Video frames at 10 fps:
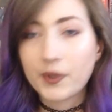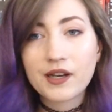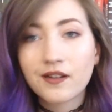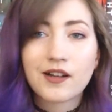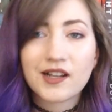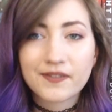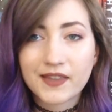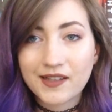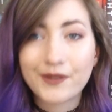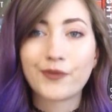Putting a lot of
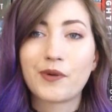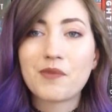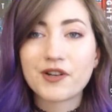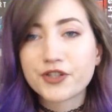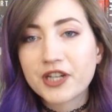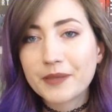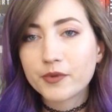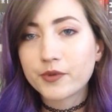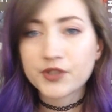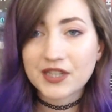things from March and
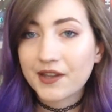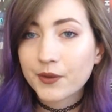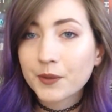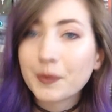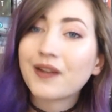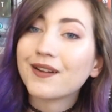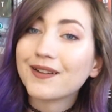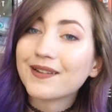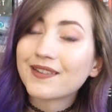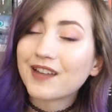April together
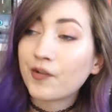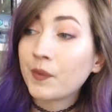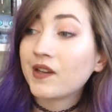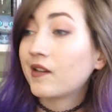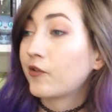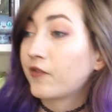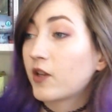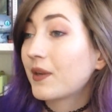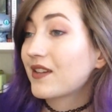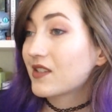because I've been in a
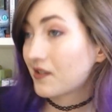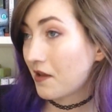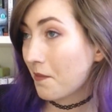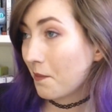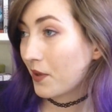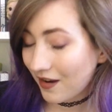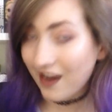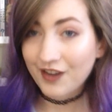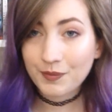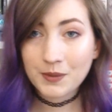filming slump.
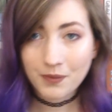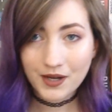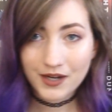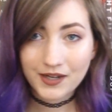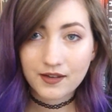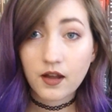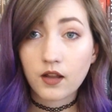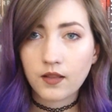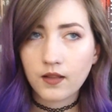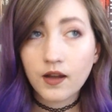I've been buying
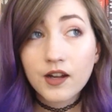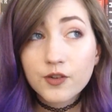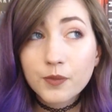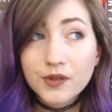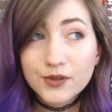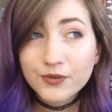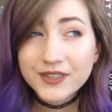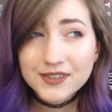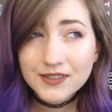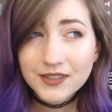a lot of books
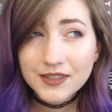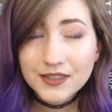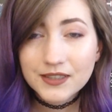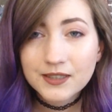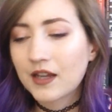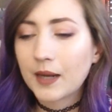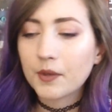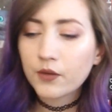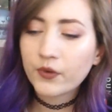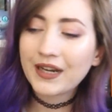recently.
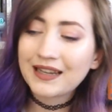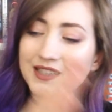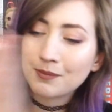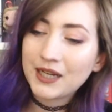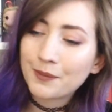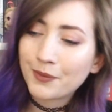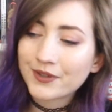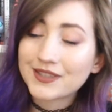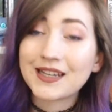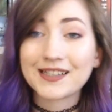I'm not reading as many
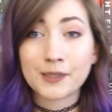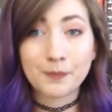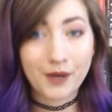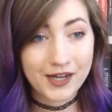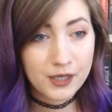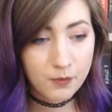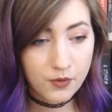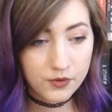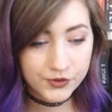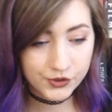books as I'm buying
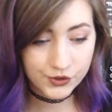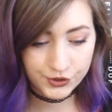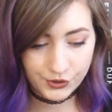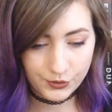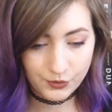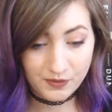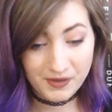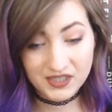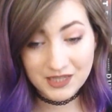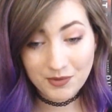books, so
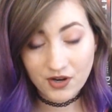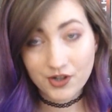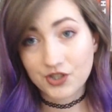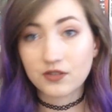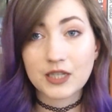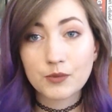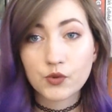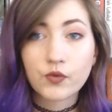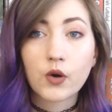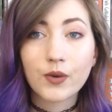my T B R just
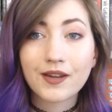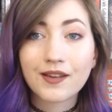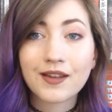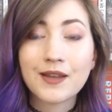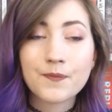keeps growing